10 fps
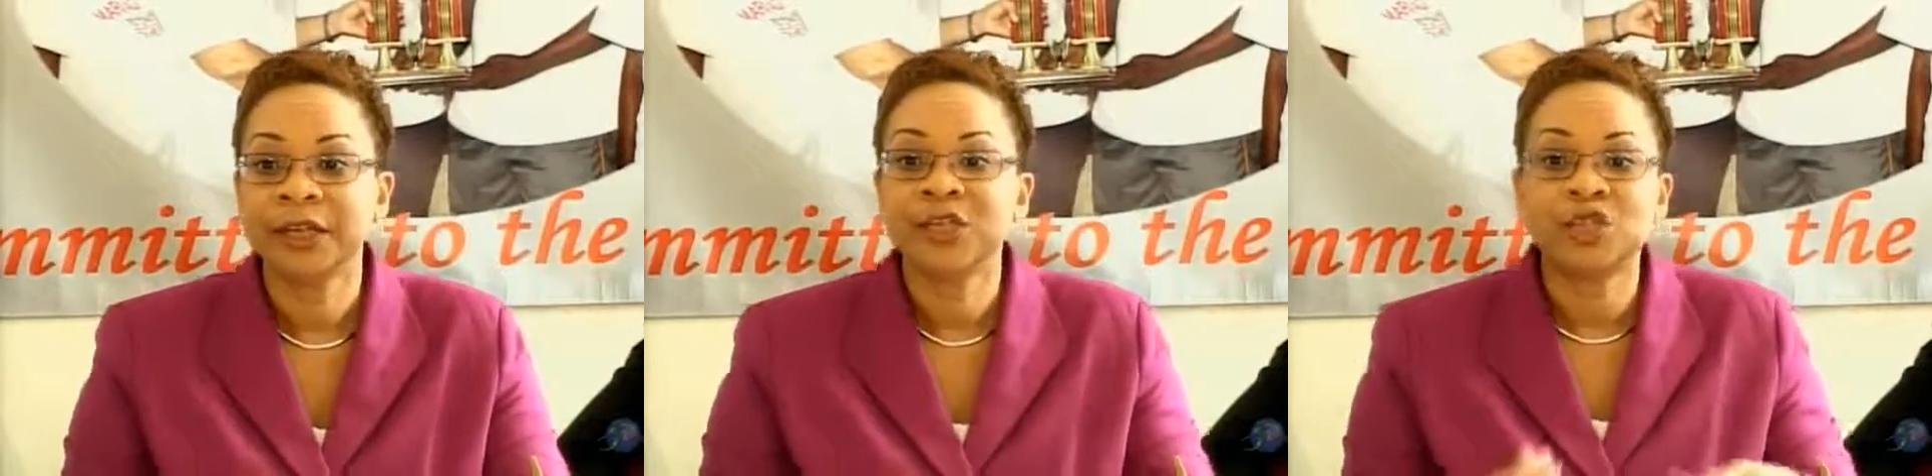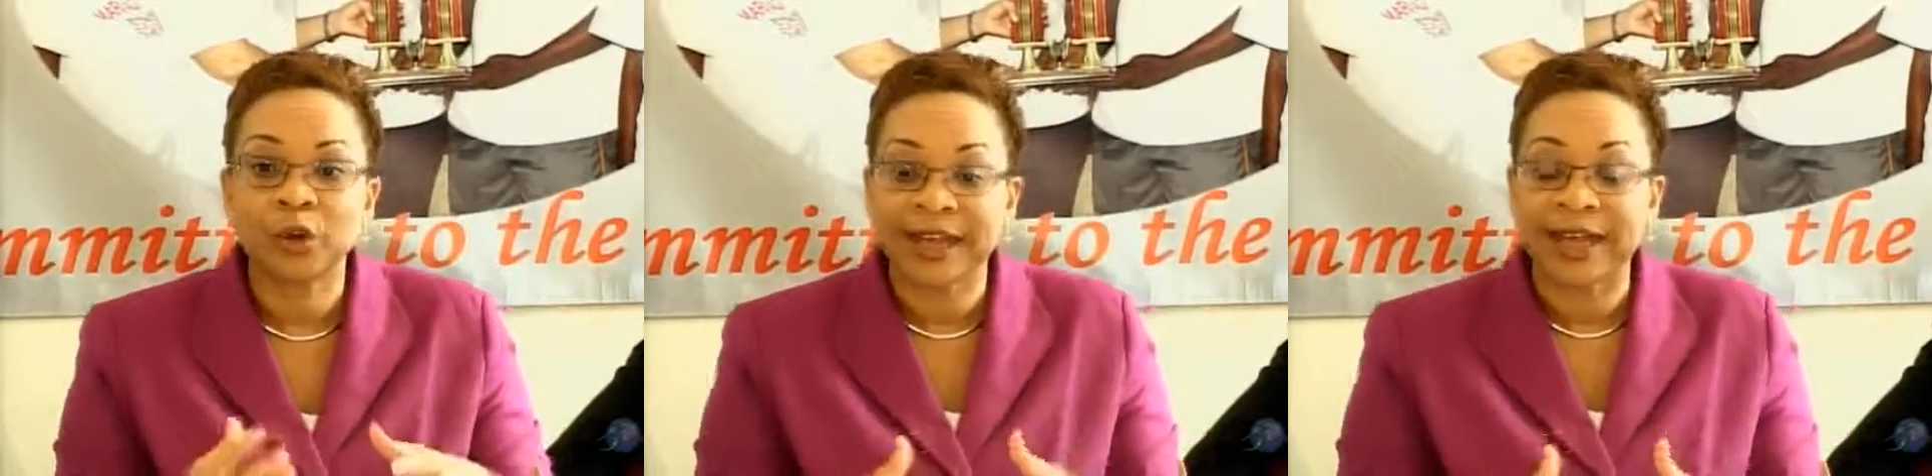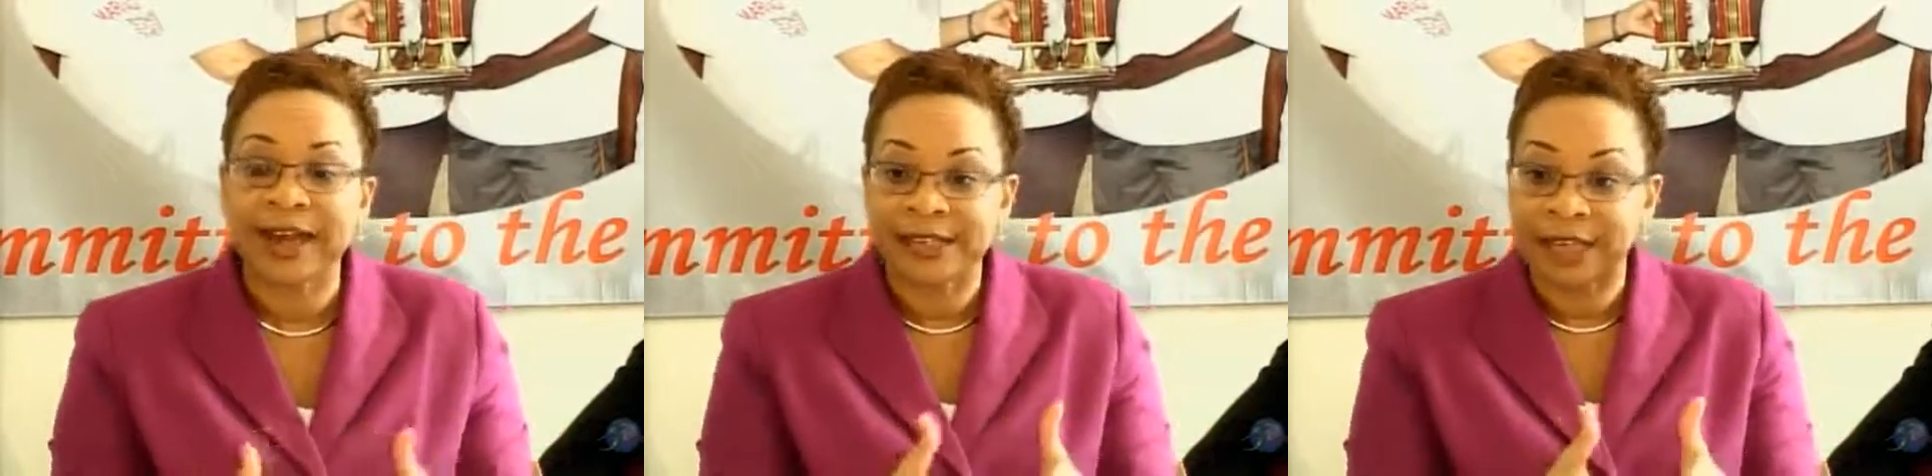so
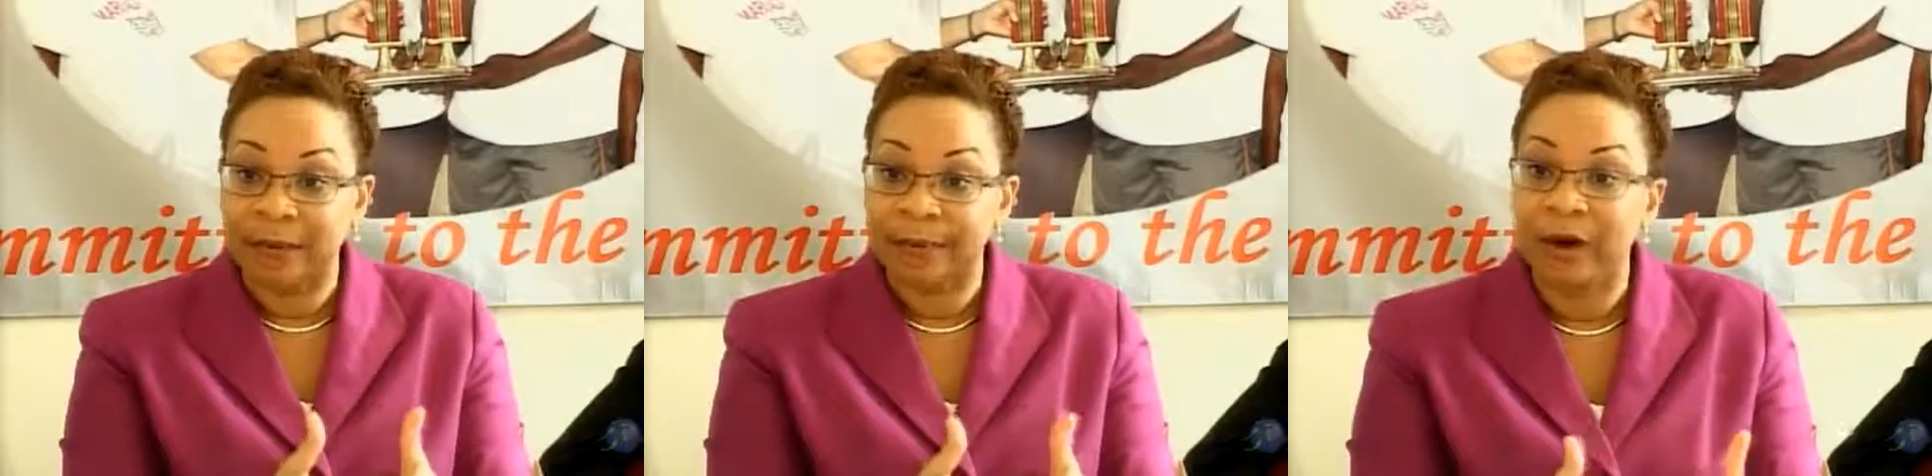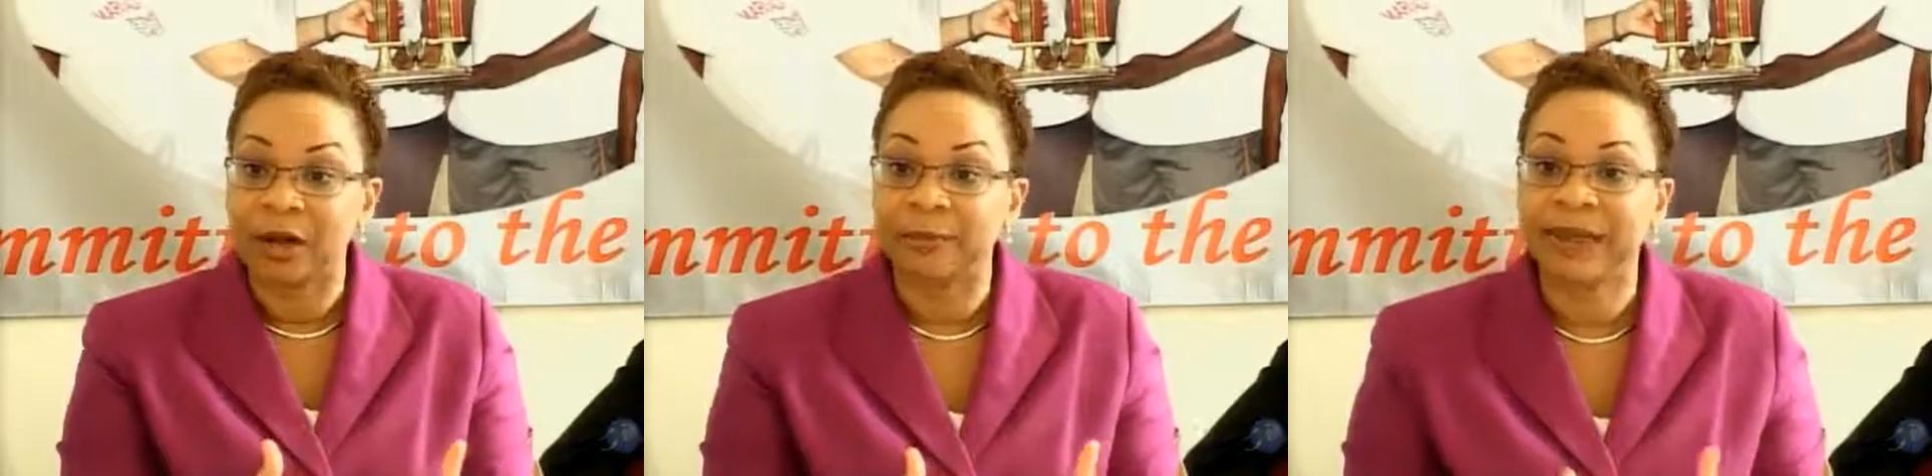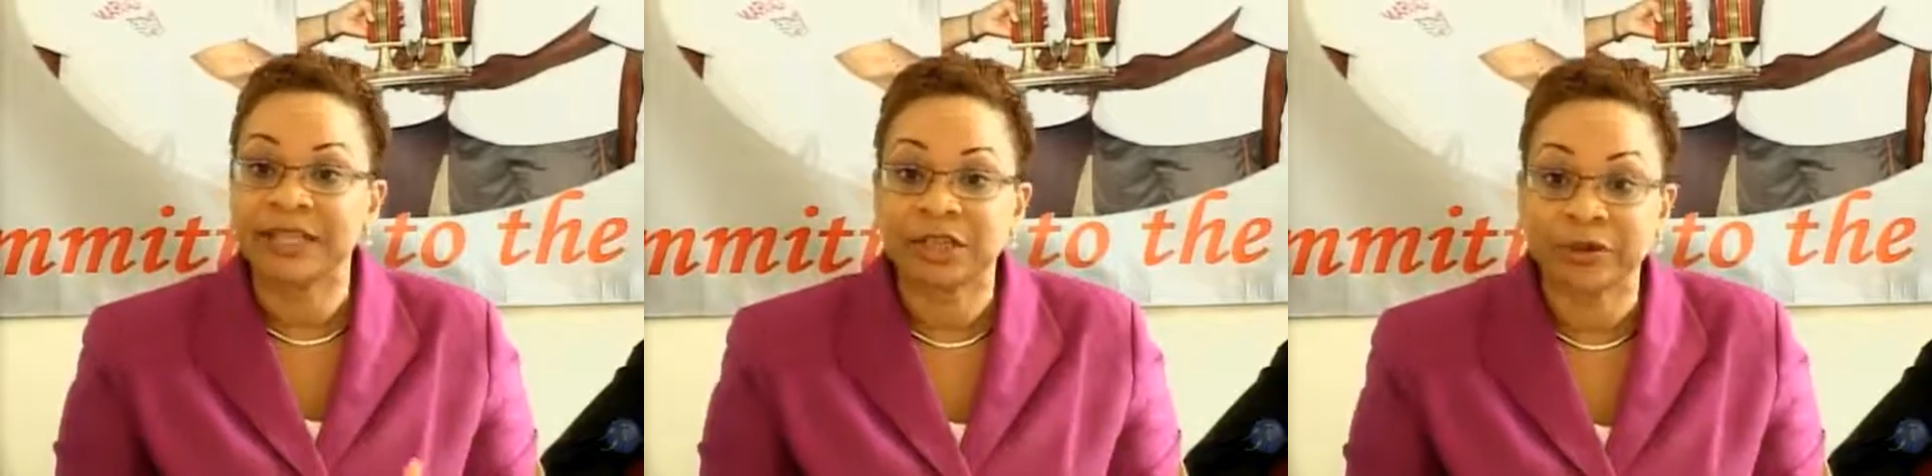that as a
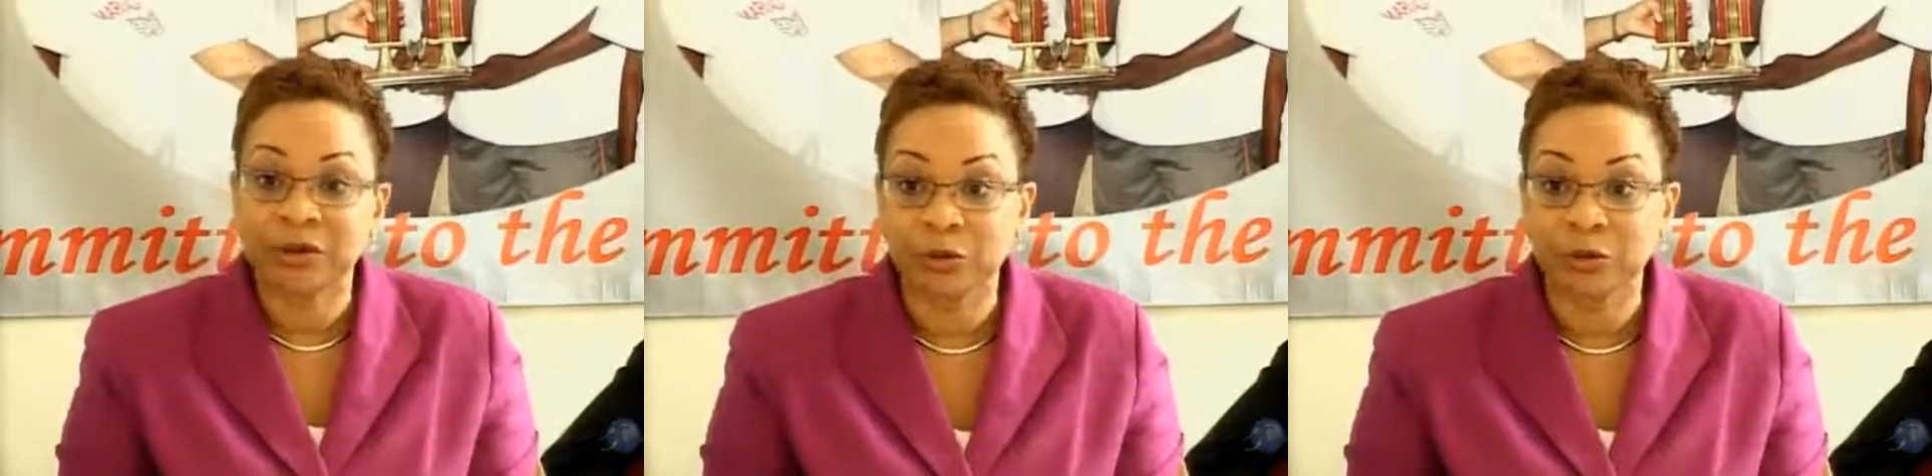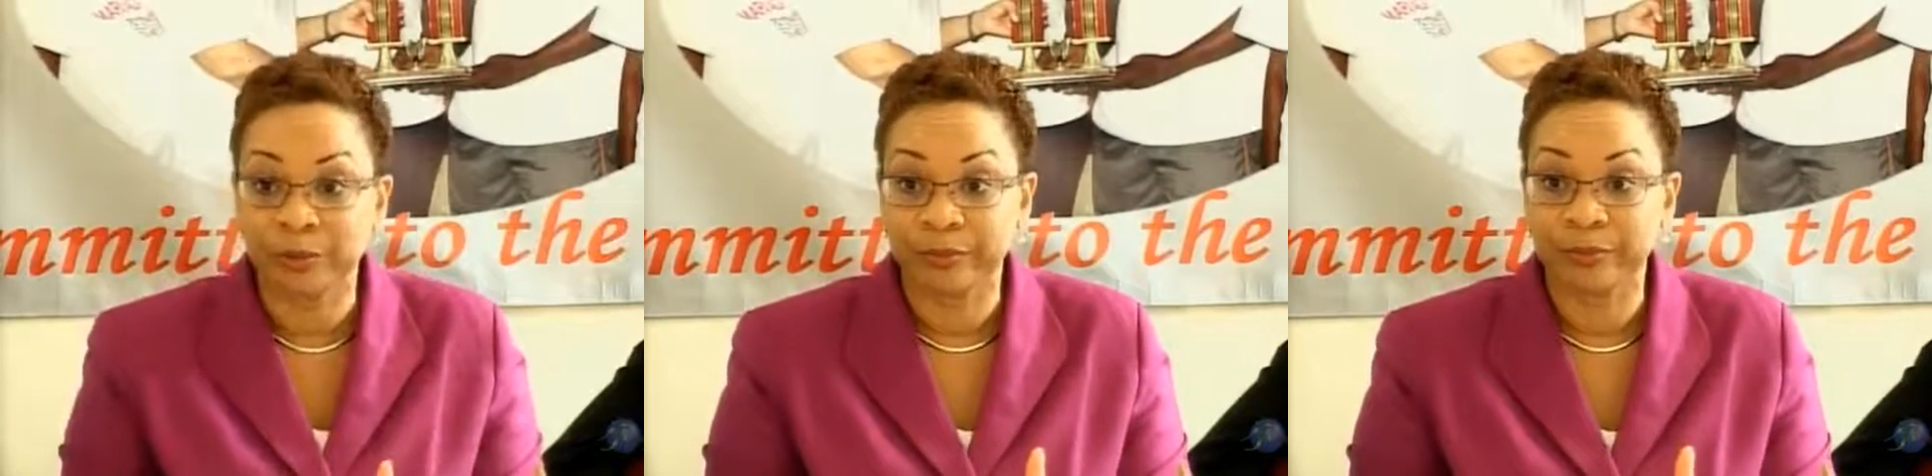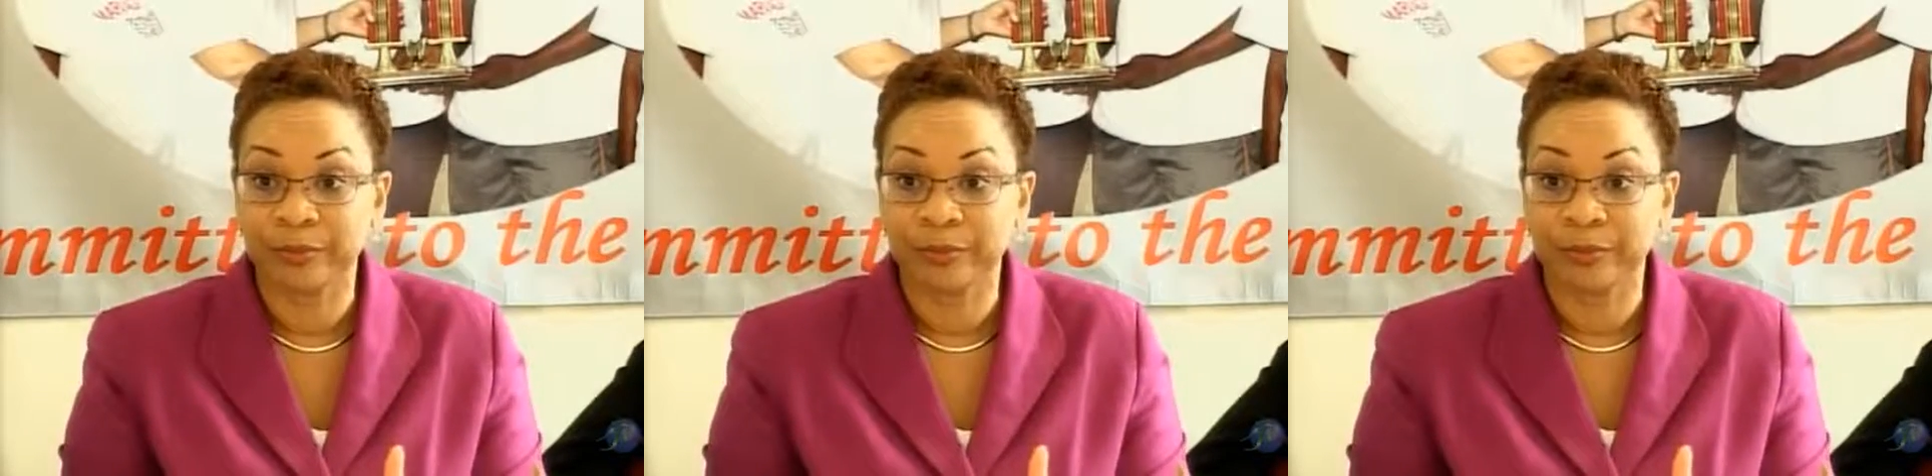parliamentary group,